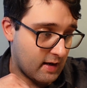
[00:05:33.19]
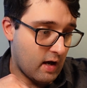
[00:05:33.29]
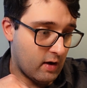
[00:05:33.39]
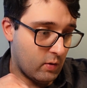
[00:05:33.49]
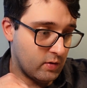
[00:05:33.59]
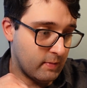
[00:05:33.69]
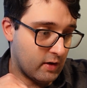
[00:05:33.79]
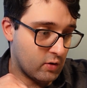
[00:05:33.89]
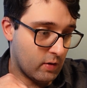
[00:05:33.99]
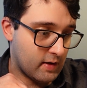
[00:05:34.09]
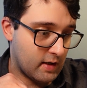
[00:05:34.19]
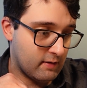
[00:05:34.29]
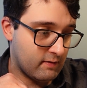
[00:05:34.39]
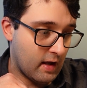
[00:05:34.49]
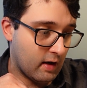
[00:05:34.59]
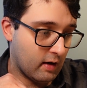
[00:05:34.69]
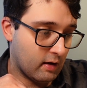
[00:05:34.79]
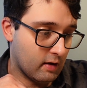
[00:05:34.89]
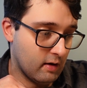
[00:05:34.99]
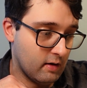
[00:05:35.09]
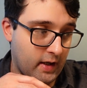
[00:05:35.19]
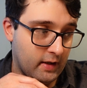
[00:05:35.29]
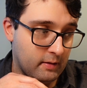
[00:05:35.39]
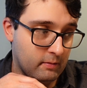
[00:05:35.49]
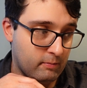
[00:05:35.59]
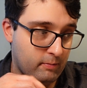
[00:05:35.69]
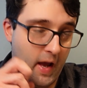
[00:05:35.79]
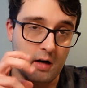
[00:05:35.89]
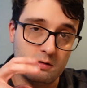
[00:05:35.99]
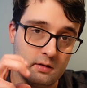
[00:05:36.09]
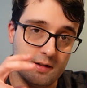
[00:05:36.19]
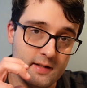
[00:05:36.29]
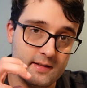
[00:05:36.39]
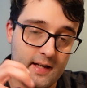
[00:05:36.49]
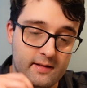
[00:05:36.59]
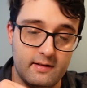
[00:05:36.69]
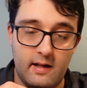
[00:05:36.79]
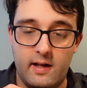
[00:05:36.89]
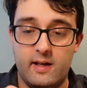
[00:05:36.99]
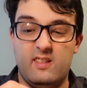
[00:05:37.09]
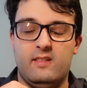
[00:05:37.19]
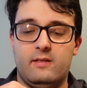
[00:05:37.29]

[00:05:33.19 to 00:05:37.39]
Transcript: I always make sure that if they're in peril, in a sense, that like